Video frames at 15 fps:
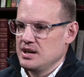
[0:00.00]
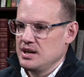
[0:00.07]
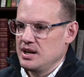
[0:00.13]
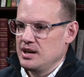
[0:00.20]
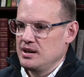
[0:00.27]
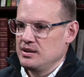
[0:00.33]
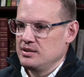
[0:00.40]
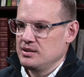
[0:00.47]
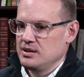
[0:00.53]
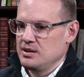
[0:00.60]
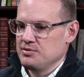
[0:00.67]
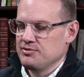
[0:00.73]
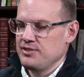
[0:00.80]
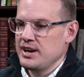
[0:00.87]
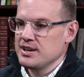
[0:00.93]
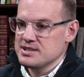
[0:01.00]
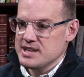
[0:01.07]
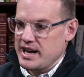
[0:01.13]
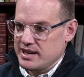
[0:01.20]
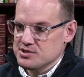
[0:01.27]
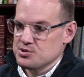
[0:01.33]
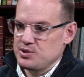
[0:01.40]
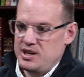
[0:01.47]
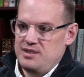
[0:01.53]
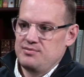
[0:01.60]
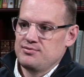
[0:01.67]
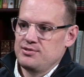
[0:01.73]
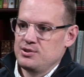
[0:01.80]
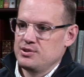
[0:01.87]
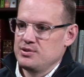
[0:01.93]
a fair tax rate,
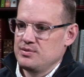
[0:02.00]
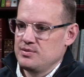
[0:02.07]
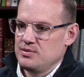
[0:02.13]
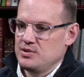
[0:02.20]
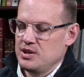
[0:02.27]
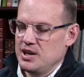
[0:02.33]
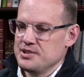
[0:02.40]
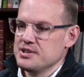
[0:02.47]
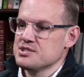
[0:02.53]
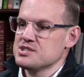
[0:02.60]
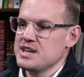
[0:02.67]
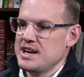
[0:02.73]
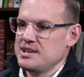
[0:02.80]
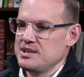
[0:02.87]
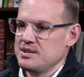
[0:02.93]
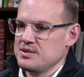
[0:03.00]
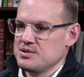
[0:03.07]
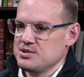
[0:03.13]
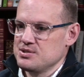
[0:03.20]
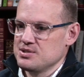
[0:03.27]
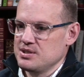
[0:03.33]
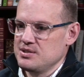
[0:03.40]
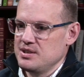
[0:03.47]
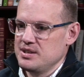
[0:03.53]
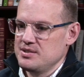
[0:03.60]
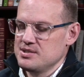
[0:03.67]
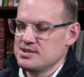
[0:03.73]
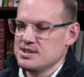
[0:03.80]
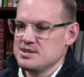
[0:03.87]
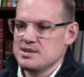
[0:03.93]
for understanding that this
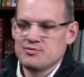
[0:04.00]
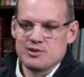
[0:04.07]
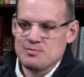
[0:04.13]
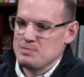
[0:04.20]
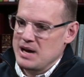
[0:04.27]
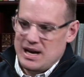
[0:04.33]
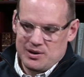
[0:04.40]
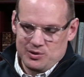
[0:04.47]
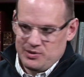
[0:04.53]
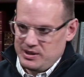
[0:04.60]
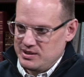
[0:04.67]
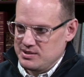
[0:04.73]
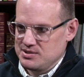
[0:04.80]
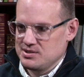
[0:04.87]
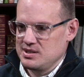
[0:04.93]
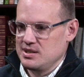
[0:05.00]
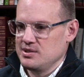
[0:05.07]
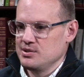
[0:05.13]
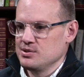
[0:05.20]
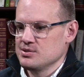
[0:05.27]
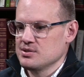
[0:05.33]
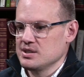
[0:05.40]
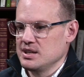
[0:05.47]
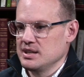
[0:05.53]
is a different model than casinos.